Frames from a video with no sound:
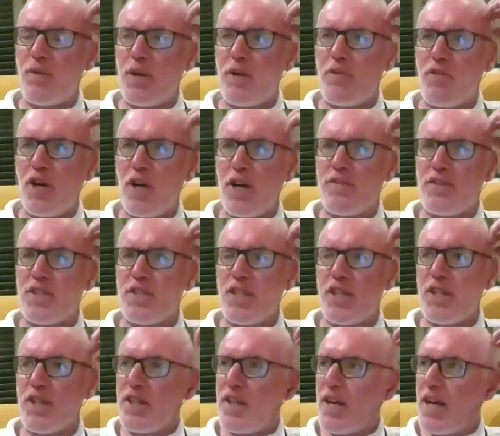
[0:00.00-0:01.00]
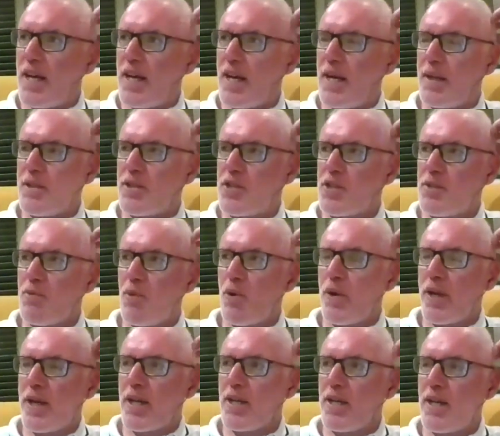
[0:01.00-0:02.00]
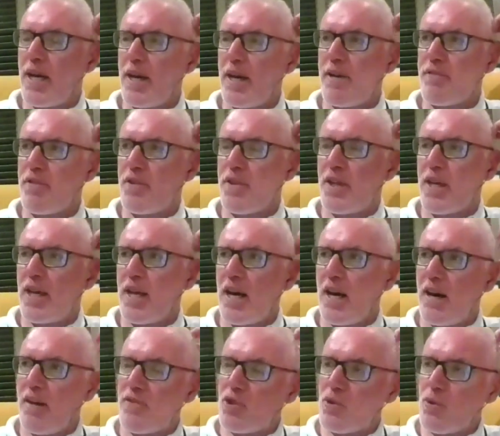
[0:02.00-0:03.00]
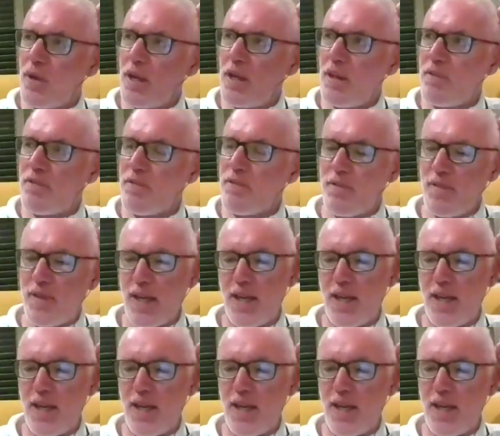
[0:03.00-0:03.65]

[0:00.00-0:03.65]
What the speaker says: We arrived here this morning for the half 12